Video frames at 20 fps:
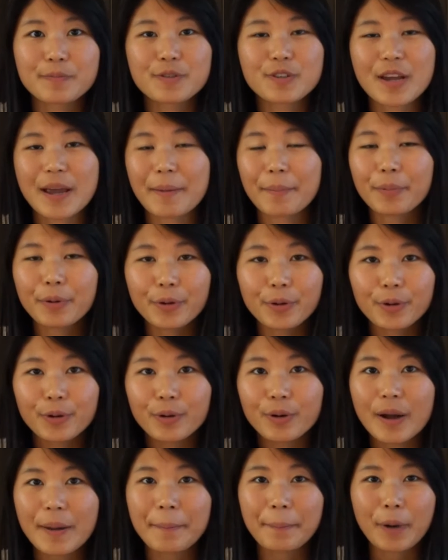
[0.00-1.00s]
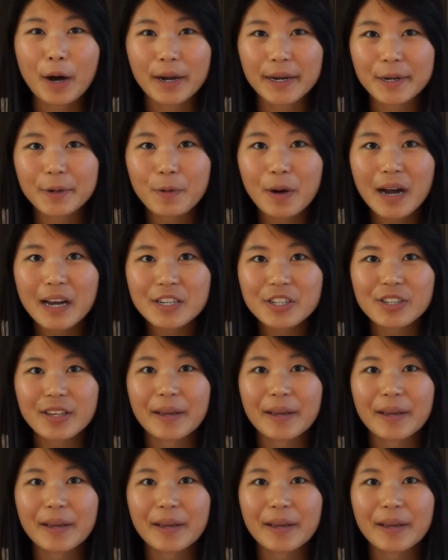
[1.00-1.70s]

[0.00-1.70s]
shampoo and body wash,